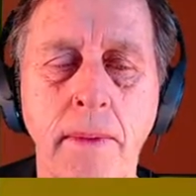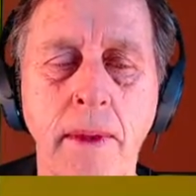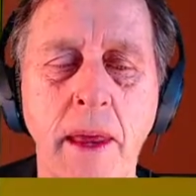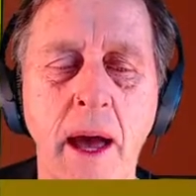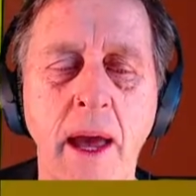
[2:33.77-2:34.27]

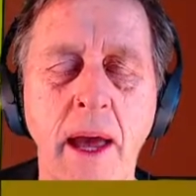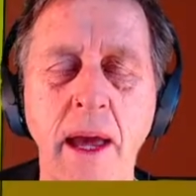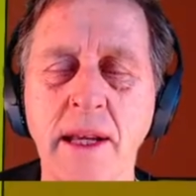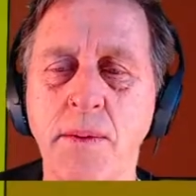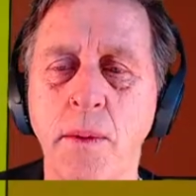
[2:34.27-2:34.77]
Now,
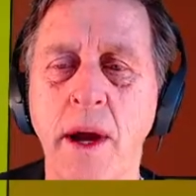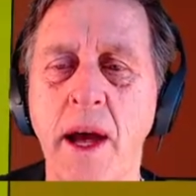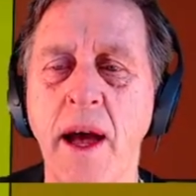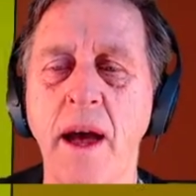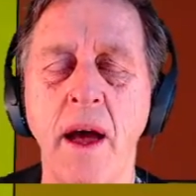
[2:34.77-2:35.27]
here's
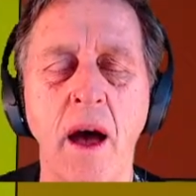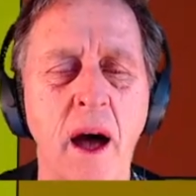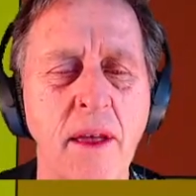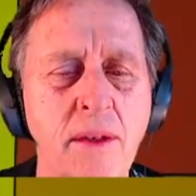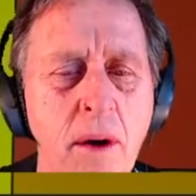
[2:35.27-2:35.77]
where I
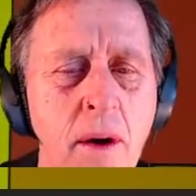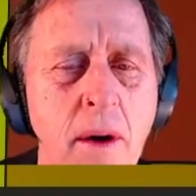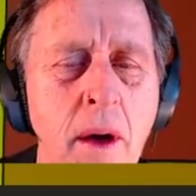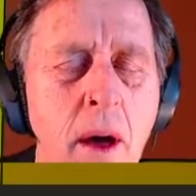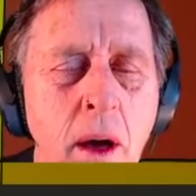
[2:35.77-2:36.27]
thought,
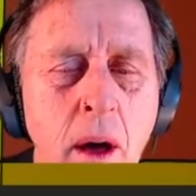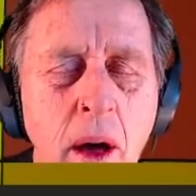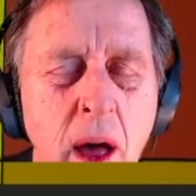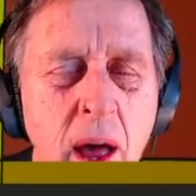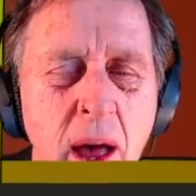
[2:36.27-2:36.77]

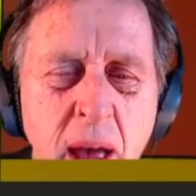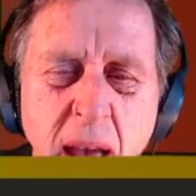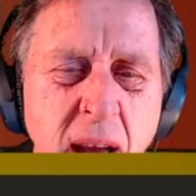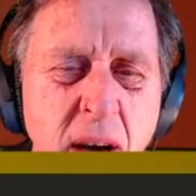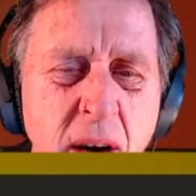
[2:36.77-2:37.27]

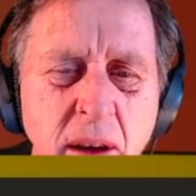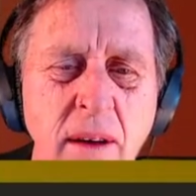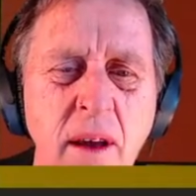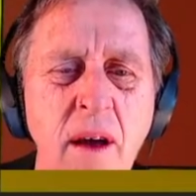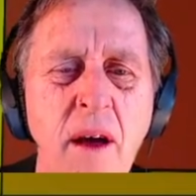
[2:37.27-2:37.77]
hang on,
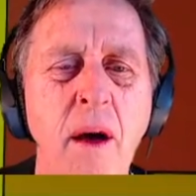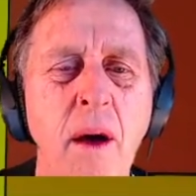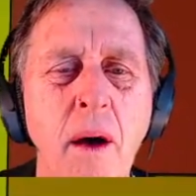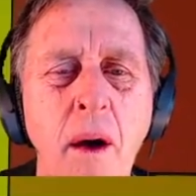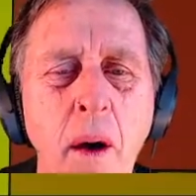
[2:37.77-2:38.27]

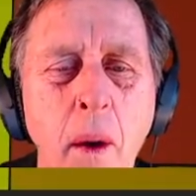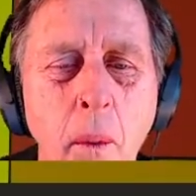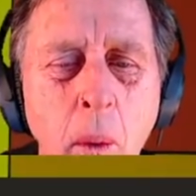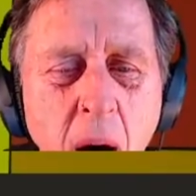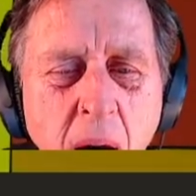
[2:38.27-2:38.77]

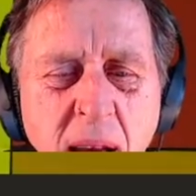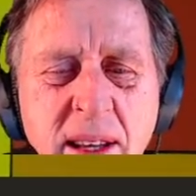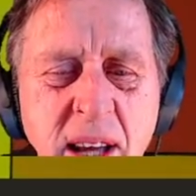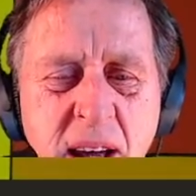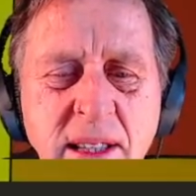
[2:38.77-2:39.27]
why
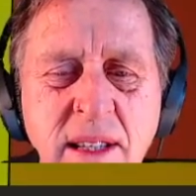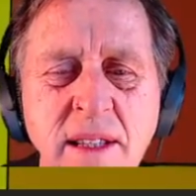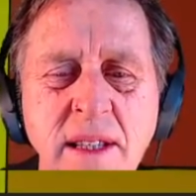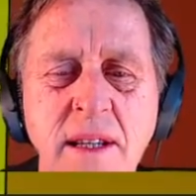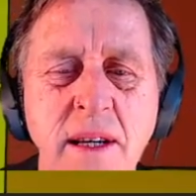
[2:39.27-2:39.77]
doesn't